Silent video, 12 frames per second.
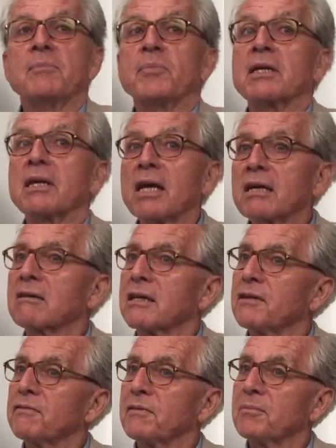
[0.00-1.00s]
but
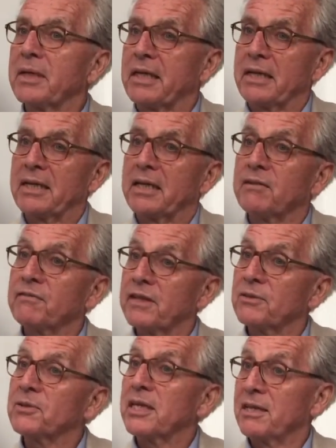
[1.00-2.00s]
luckily for me, I
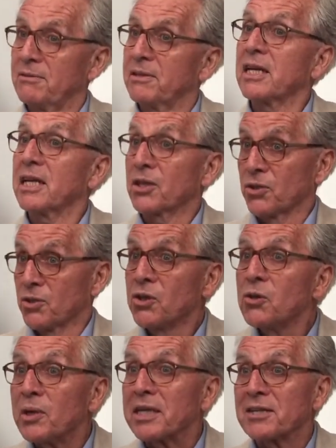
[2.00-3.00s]
found out that I could
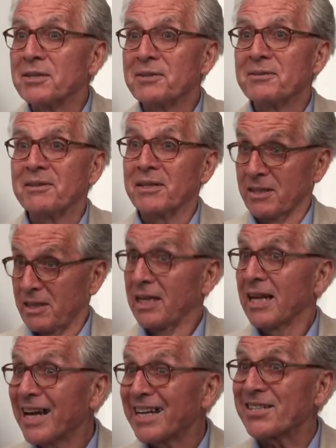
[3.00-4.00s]
do it and that I
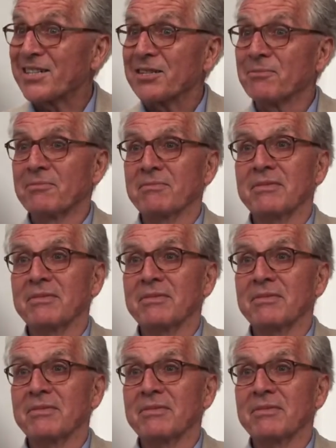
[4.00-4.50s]
liked it.